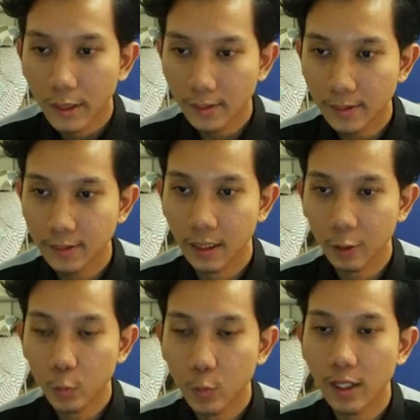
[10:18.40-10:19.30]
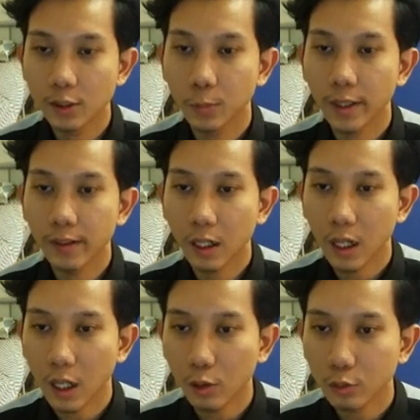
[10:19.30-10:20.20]
Next, I will explain
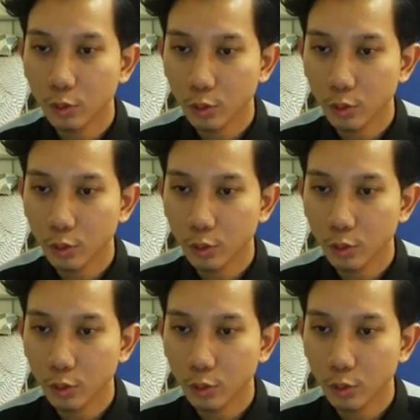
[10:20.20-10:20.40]
how